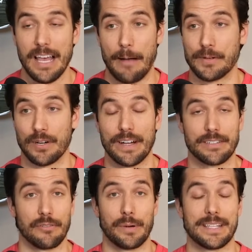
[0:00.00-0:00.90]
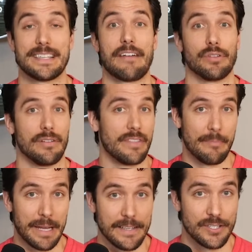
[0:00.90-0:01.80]
I'm sure Victor will win several of
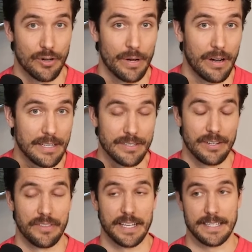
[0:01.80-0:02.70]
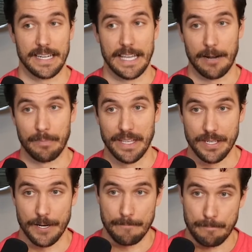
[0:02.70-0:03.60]
them in his career. I just don't think he's going to get them
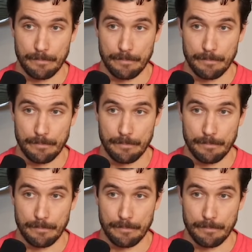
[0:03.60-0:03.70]
this year.